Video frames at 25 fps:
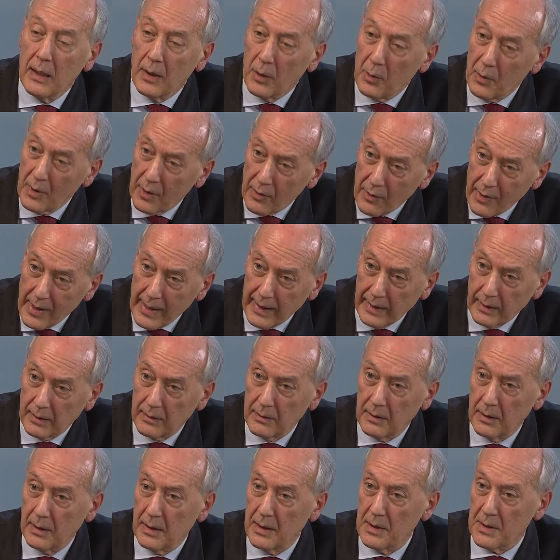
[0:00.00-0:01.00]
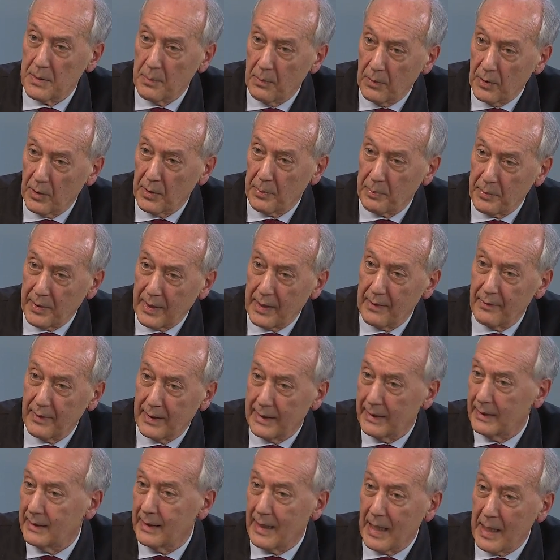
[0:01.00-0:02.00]
You are right, it's more
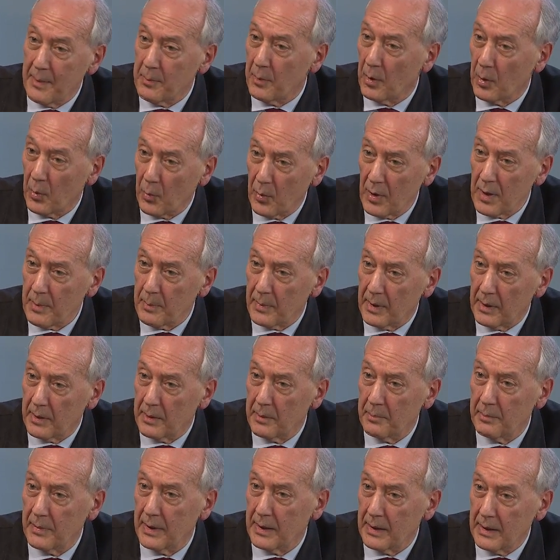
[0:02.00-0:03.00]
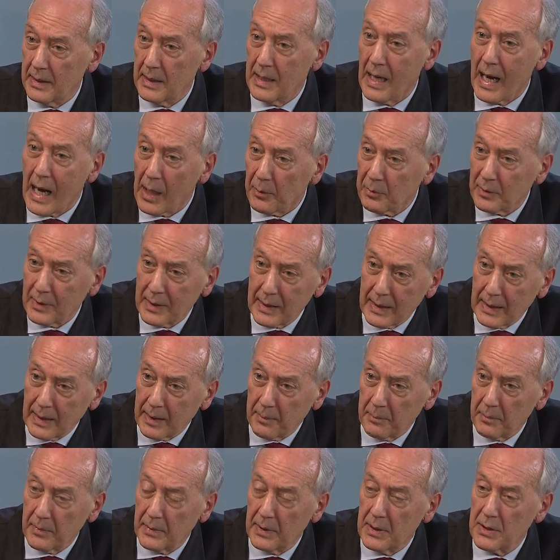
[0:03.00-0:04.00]
prevalent among women, but the
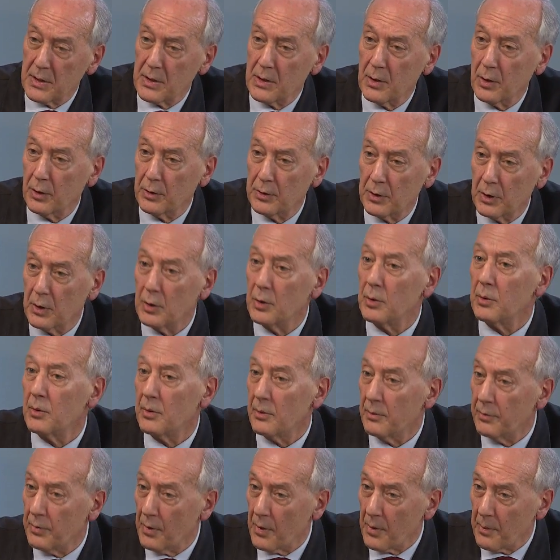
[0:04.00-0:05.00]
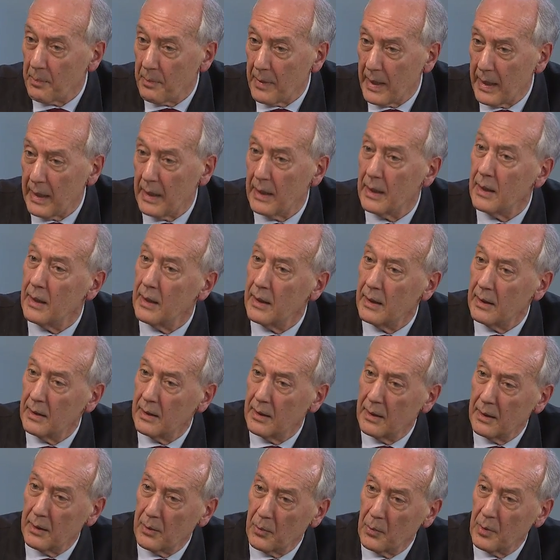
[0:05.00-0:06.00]
outcome is not good for men and
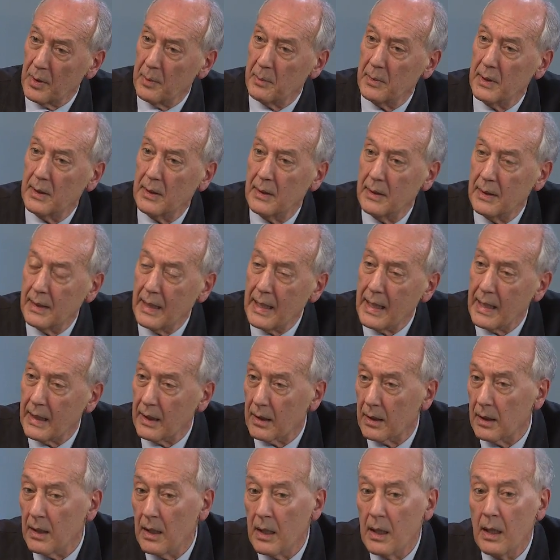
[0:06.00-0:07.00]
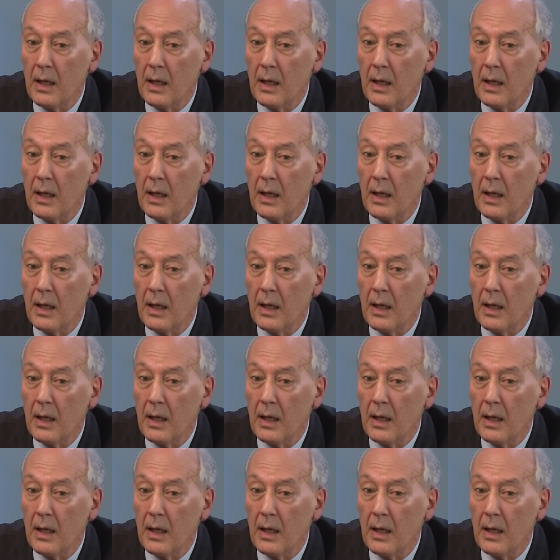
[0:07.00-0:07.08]
women alike.